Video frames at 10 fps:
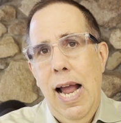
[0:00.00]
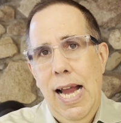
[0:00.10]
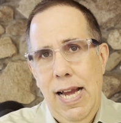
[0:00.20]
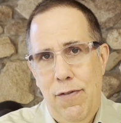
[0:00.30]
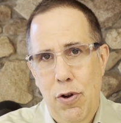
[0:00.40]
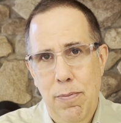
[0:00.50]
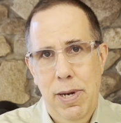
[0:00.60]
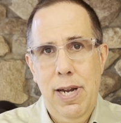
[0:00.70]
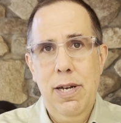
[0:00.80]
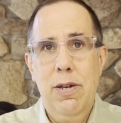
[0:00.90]
If you
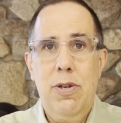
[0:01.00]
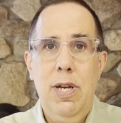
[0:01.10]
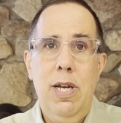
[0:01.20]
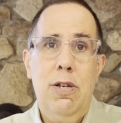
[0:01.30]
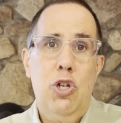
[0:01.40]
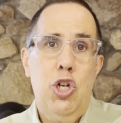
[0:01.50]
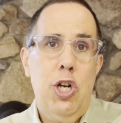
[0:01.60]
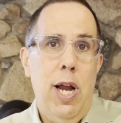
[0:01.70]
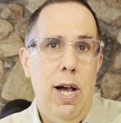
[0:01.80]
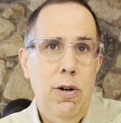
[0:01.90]
begin to see
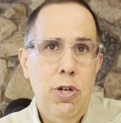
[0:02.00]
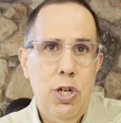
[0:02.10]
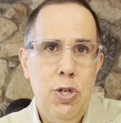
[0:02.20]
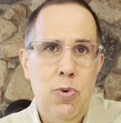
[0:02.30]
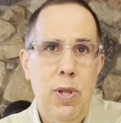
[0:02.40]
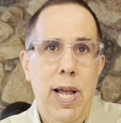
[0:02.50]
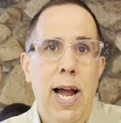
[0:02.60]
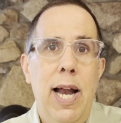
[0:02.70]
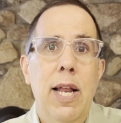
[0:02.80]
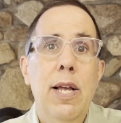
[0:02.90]
challenges with
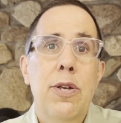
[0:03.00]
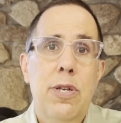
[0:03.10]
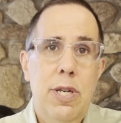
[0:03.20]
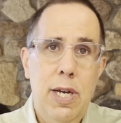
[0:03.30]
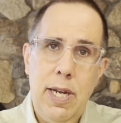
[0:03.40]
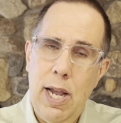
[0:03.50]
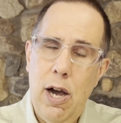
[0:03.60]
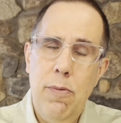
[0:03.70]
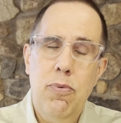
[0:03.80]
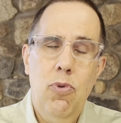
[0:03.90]
that, seek
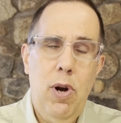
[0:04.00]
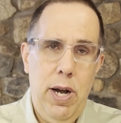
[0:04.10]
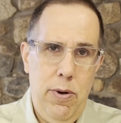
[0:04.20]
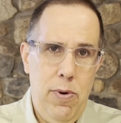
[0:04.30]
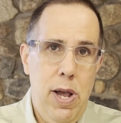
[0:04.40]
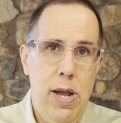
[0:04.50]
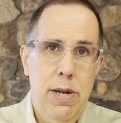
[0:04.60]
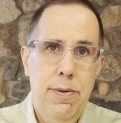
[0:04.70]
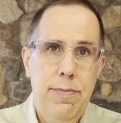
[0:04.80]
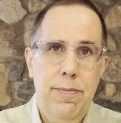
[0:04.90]
help right away.
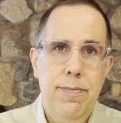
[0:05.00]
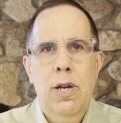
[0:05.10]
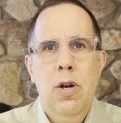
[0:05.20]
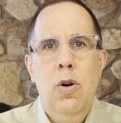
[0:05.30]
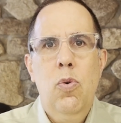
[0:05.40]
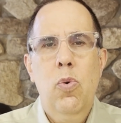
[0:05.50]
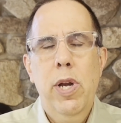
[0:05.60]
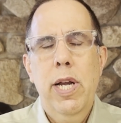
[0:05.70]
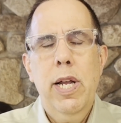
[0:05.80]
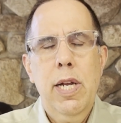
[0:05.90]

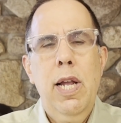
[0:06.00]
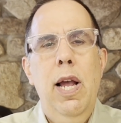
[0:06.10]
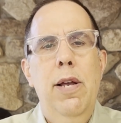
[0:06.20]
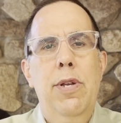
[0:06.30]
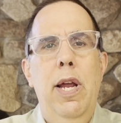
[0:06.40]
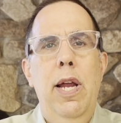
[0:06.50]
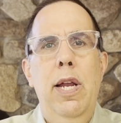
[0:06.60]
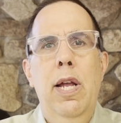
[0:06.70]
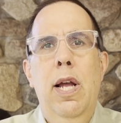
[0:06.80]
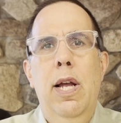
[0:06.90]
Reading has
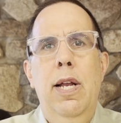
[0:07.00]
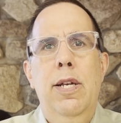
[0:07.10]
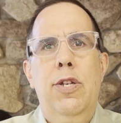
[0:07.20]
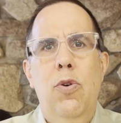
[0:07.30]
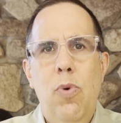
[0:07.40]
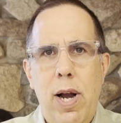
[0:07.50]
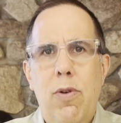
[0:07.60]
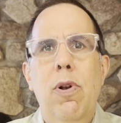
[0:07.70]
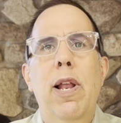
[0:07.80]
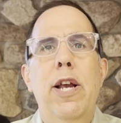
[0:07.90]
a
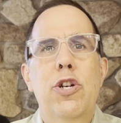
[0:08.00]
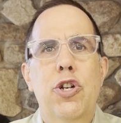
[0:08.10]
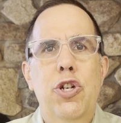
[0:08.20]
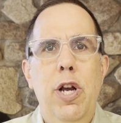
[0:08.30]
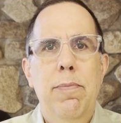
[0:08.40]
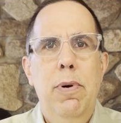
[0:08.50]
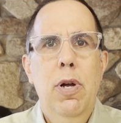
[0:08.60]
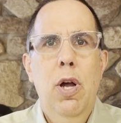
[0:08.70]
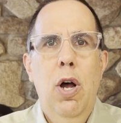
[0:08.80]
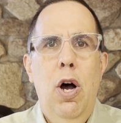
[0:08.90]
direct relationship
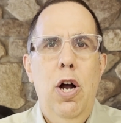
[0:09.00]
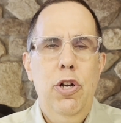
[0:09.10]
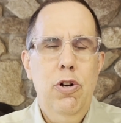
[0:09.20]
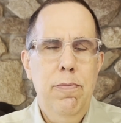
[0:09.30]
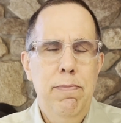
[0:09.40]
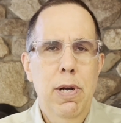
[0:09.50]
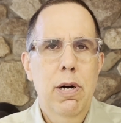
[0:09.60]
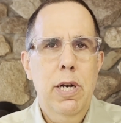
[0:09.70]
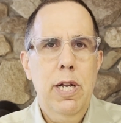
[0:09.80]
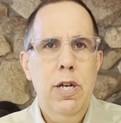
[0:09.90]
on your
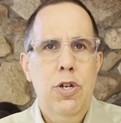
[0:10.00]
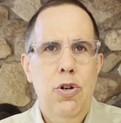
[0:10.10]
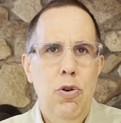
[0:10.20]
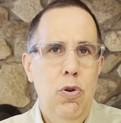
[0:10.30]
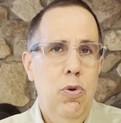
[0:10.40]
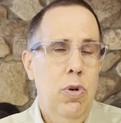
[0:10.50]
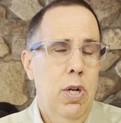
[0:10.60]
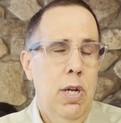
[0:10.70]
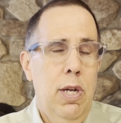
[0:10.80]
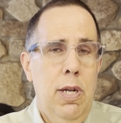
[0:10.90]
ability to
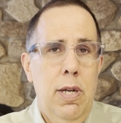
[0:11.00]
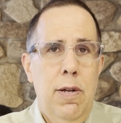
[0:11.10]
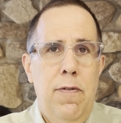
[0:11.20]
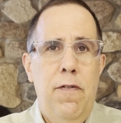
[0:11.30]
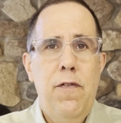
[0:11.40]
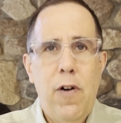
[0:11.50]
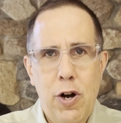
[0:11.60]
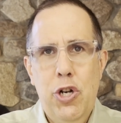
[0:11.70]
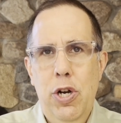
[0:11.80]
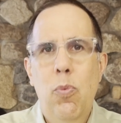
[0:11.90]

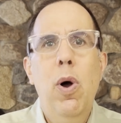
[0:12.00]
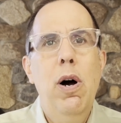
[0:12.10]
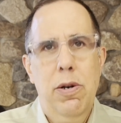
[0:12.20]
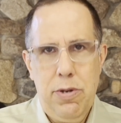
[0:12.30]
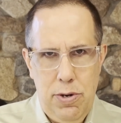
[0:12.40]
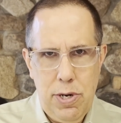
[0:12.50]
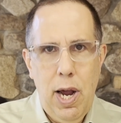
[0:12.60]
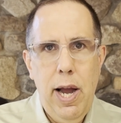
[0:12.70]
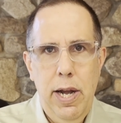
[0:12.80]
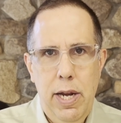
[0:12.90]
function well in
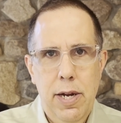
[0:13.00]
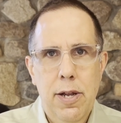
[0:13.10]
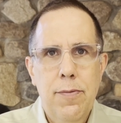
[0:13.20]
society.